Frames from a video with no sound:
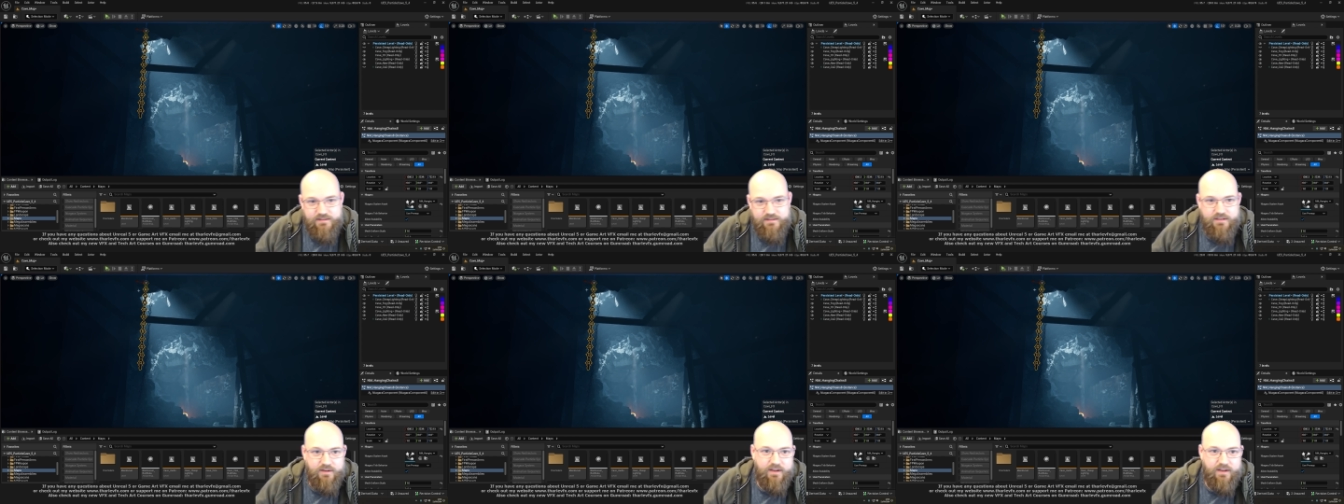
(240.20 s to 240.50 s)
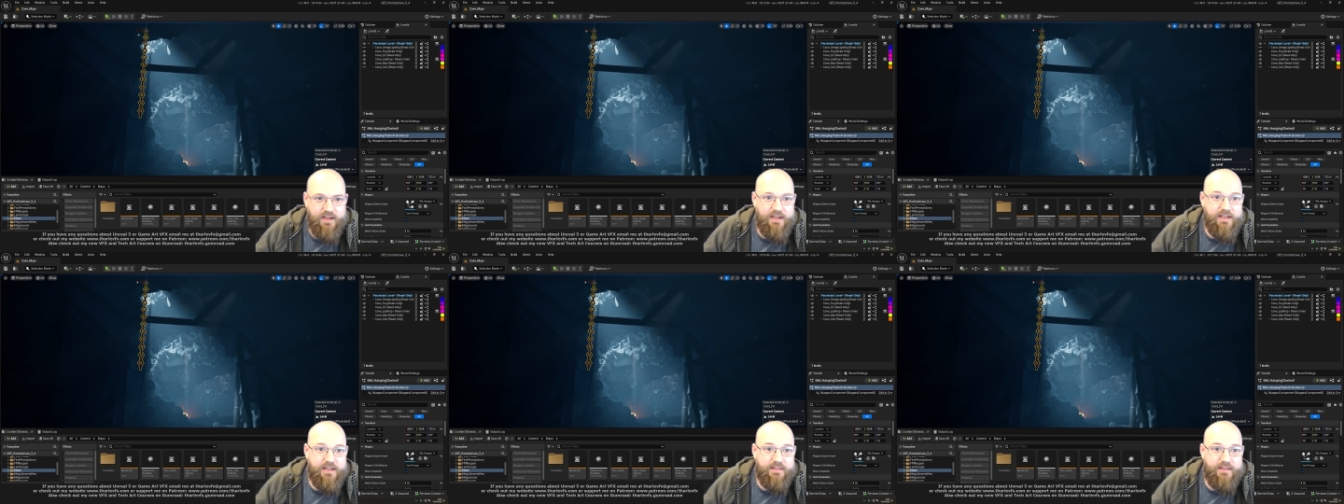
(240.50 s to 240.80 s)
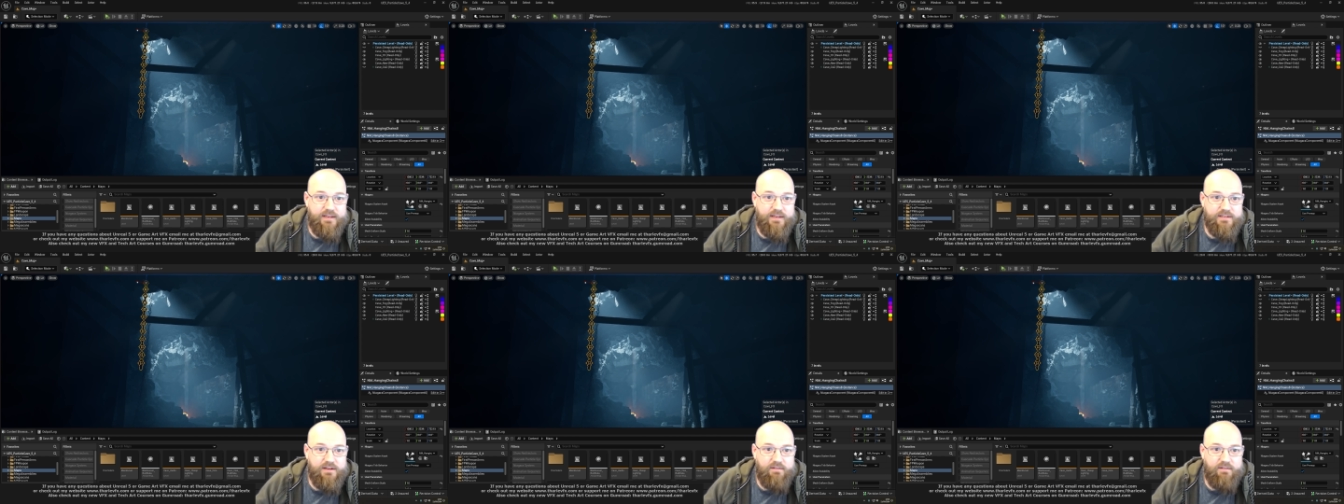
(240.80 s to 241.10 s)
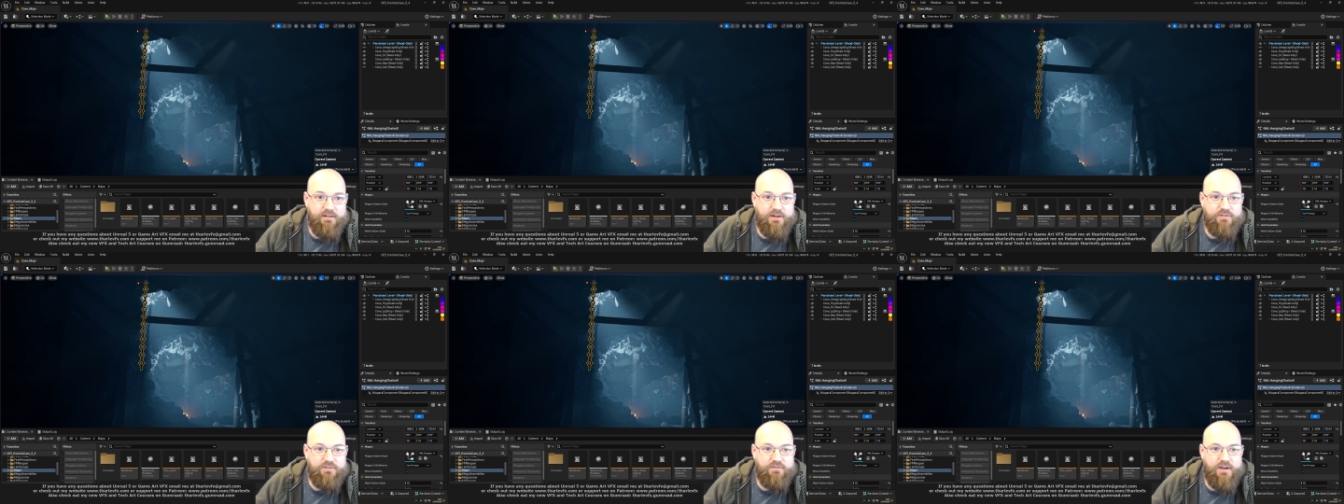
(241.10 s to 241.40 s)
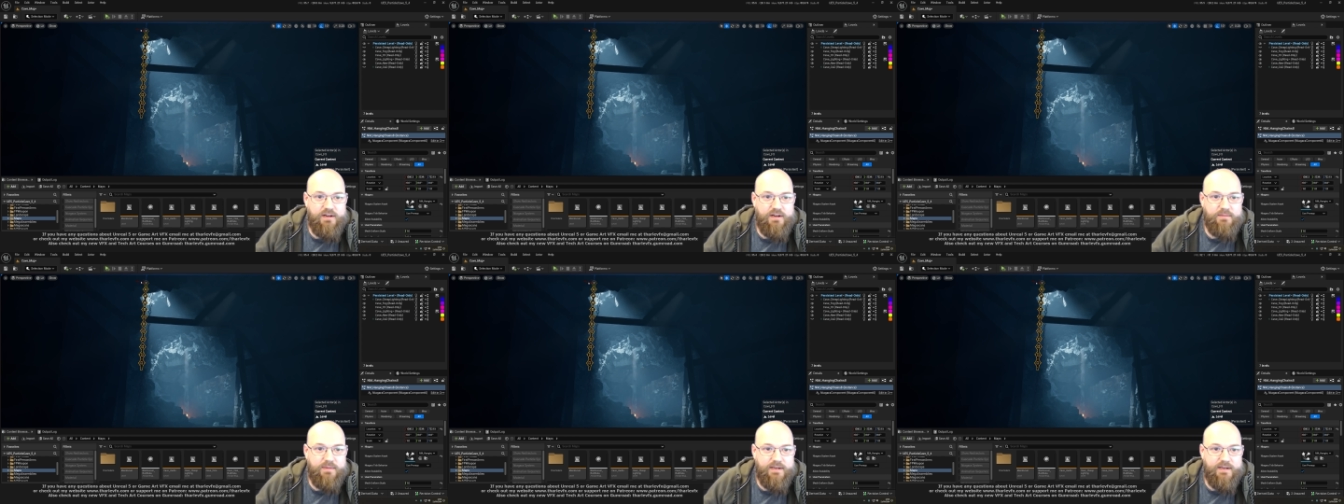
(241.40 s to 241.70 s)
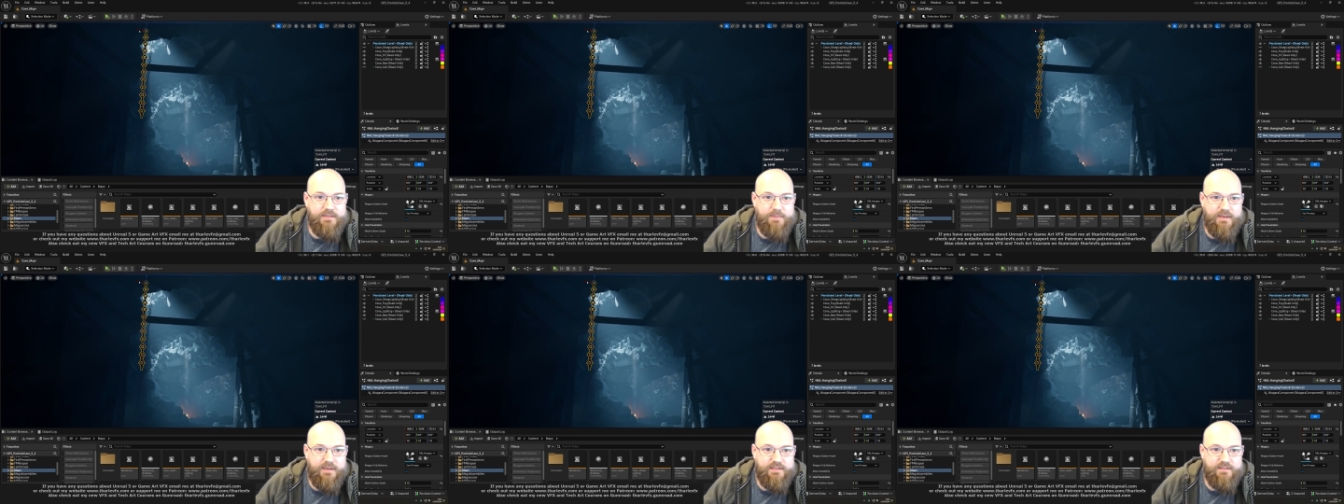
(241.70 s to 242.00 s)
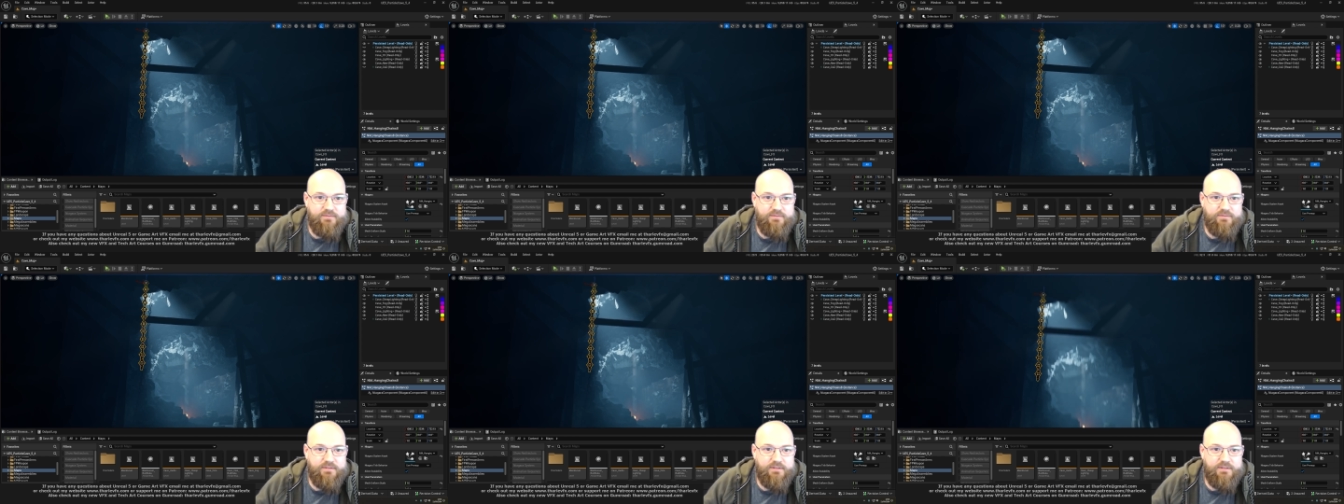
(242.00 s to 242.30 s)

So these are incredibly expensive